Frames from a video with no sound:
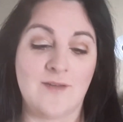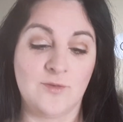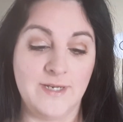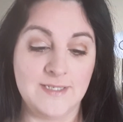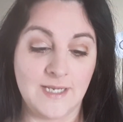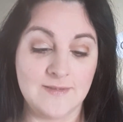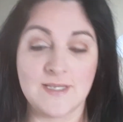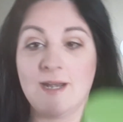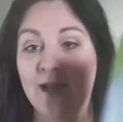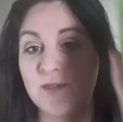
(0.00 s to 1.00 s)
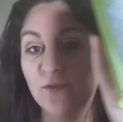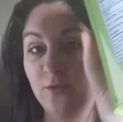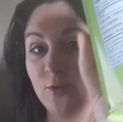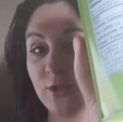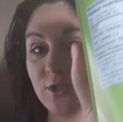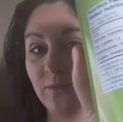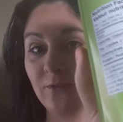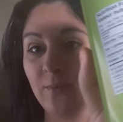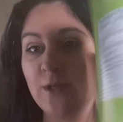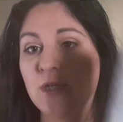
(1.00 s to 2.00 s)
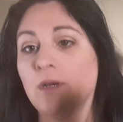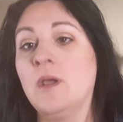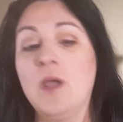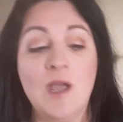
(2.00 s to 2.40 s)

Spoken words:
have green tins, and it has all the nutritional information